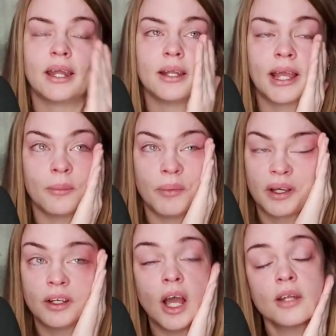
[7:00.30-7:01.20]
and I
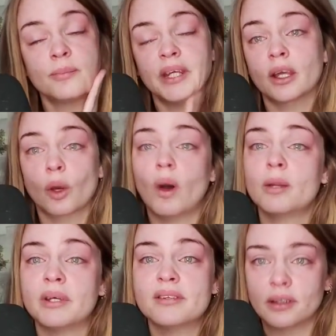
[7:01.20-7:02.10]
am not being
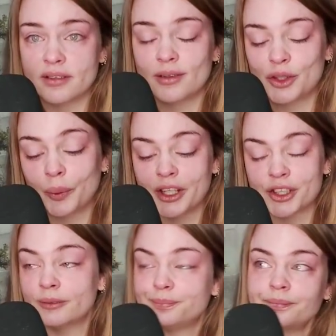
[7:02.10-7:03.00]
equanimous in this
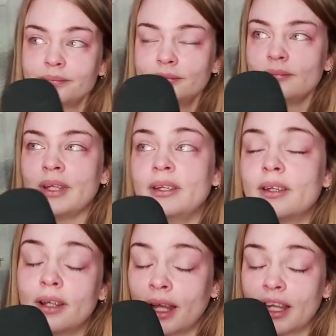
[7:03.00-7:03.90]
situation.
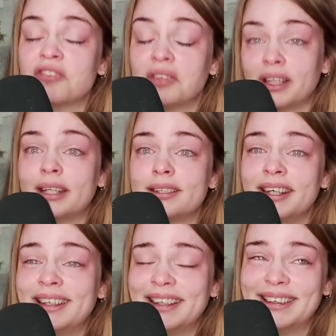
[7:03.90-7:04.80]
I can feel it.